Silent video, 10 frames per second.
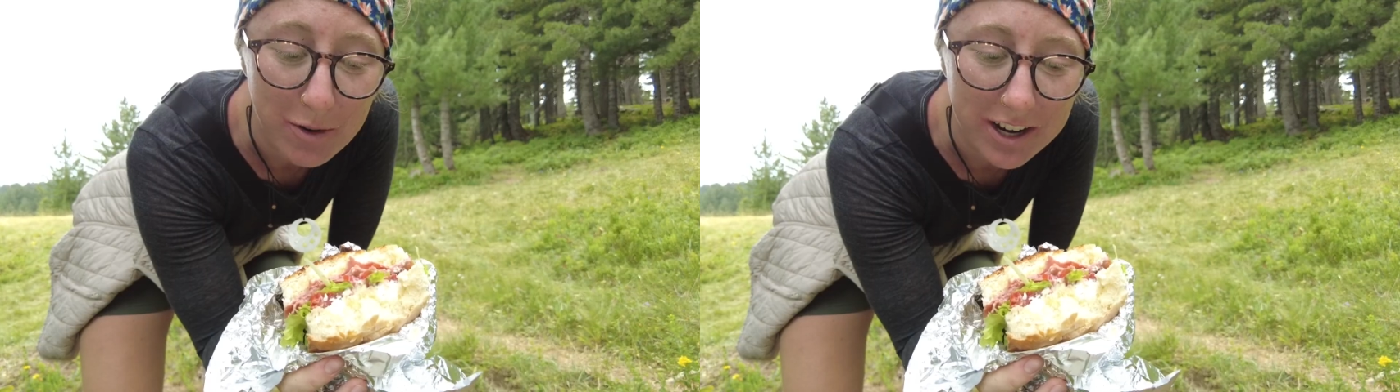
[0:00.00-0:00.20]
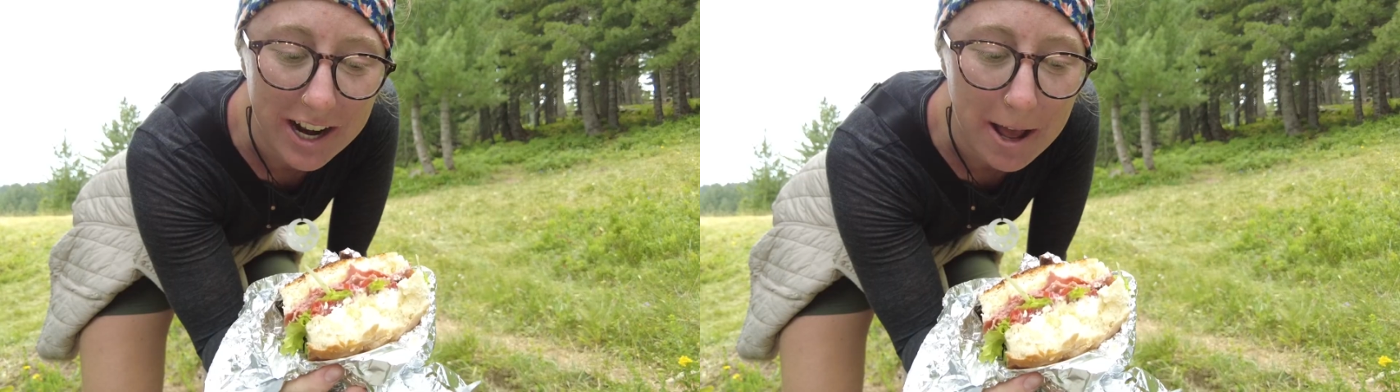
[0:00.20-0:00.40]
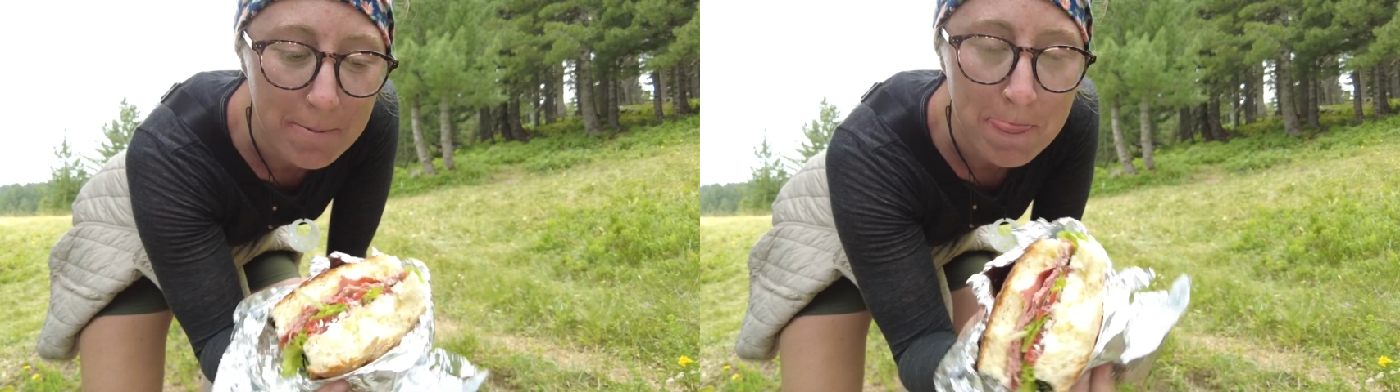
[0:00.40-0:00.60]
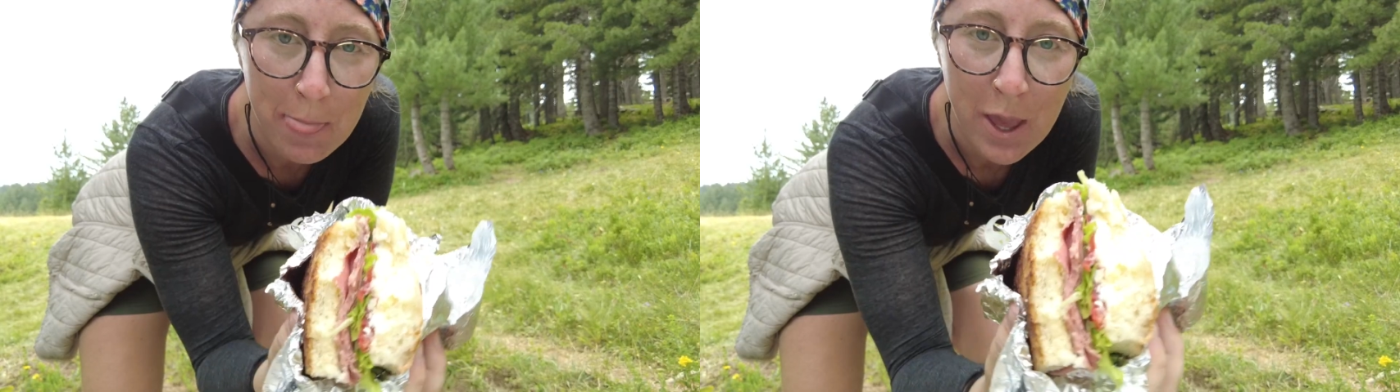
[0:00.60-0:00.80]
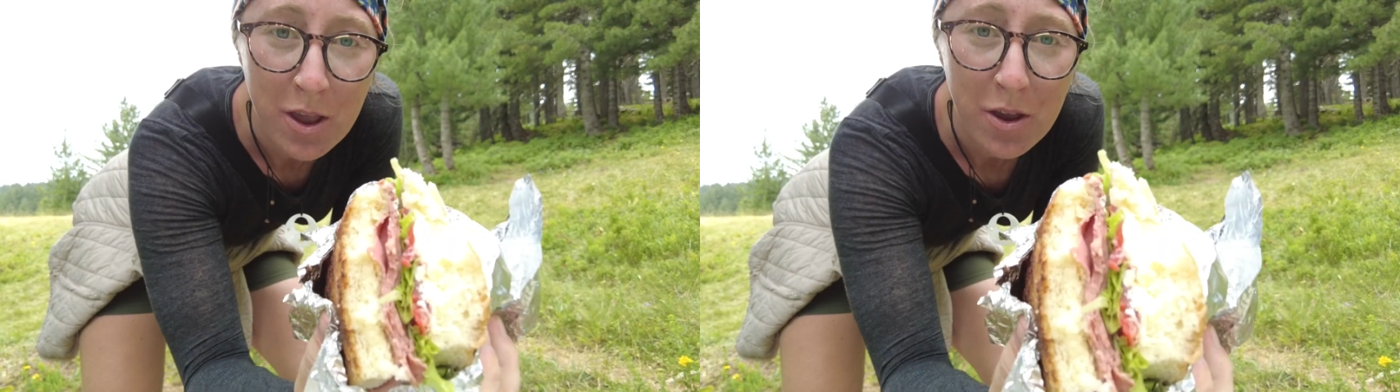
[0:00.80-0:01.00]
working at
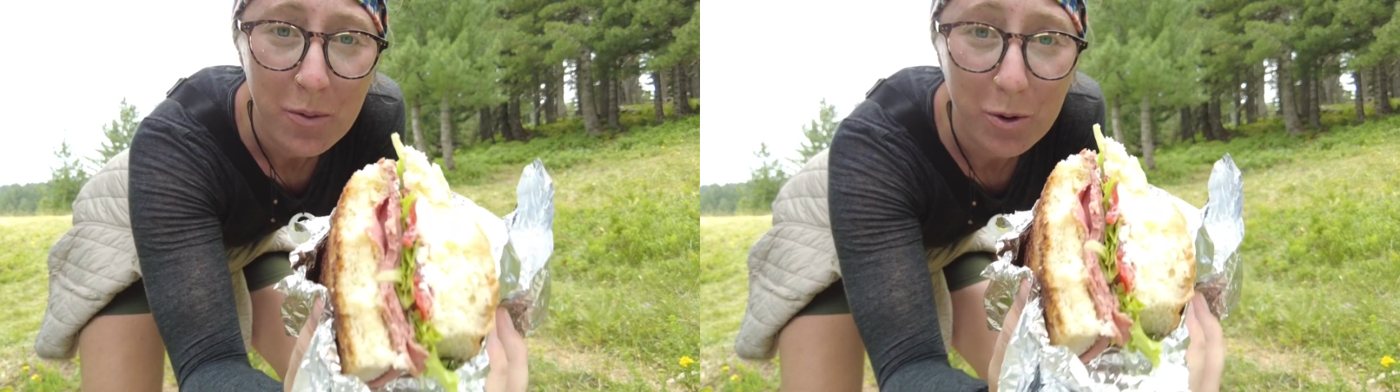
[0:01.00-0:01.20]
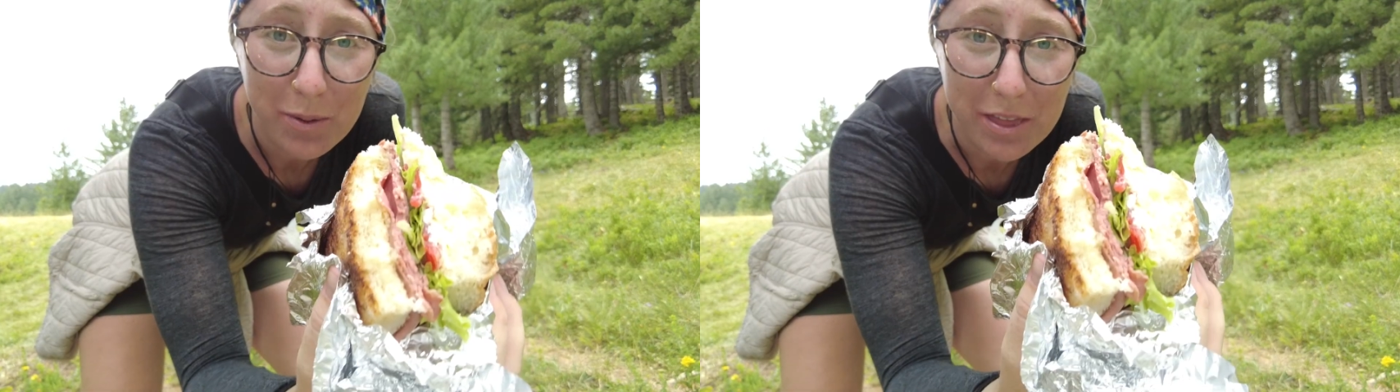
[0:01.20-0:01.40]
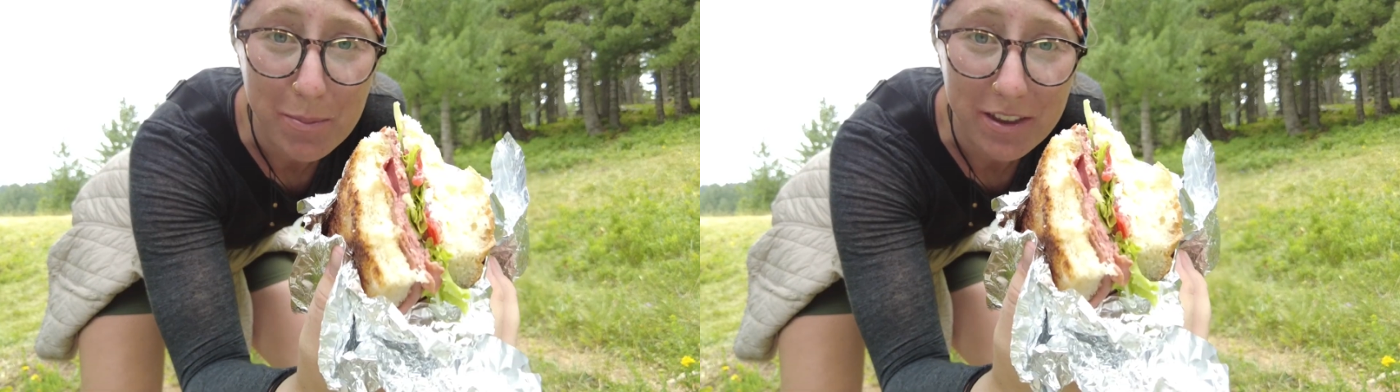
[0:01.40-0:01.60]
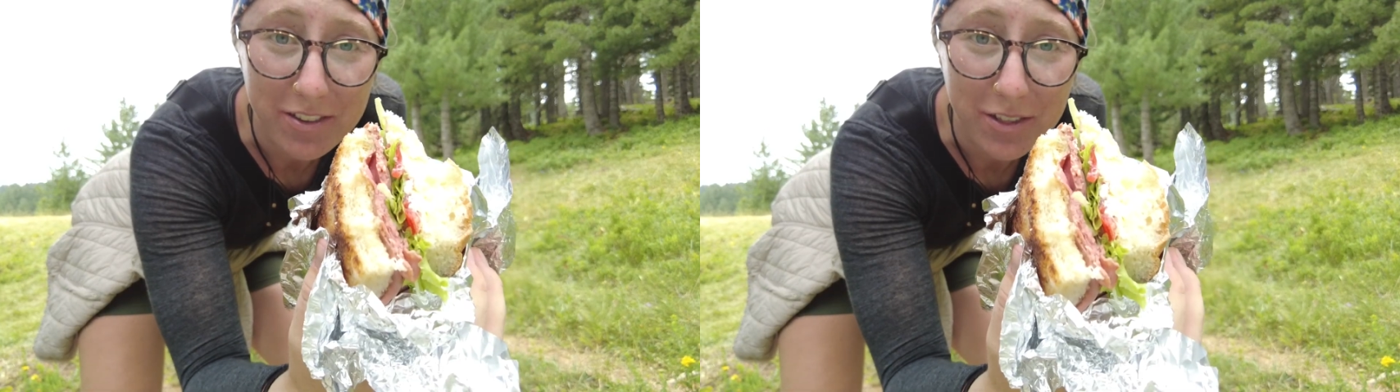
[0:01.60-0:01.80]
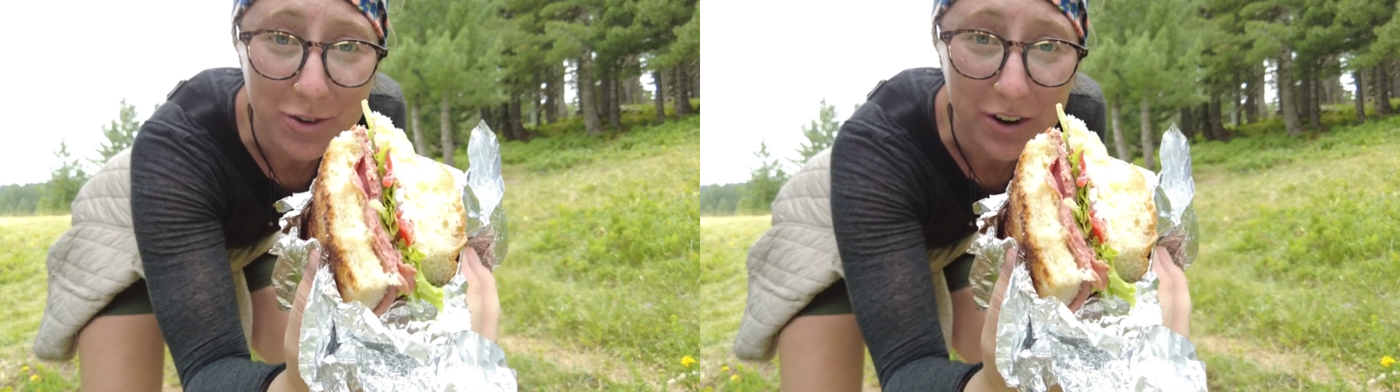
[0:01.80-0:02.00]
will be the best
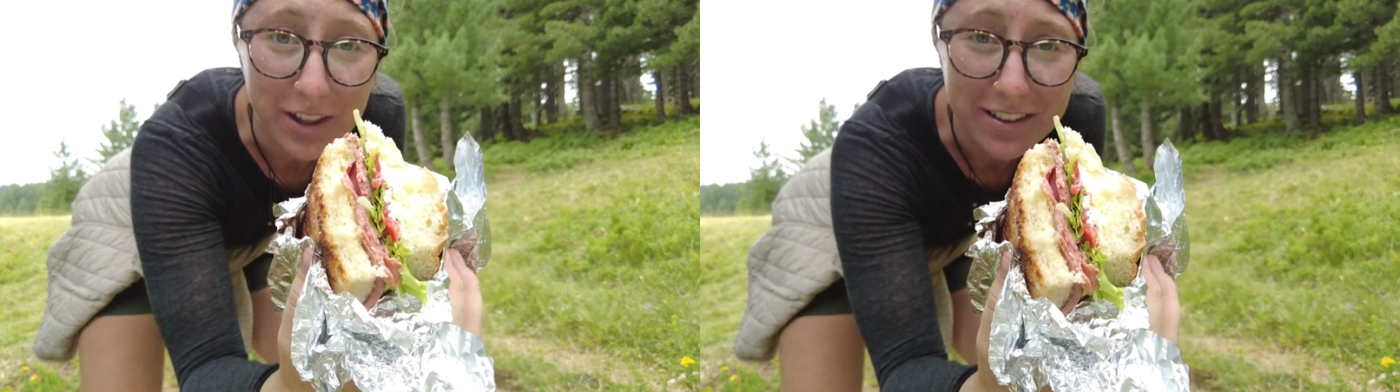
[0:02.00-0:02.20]
on the trail.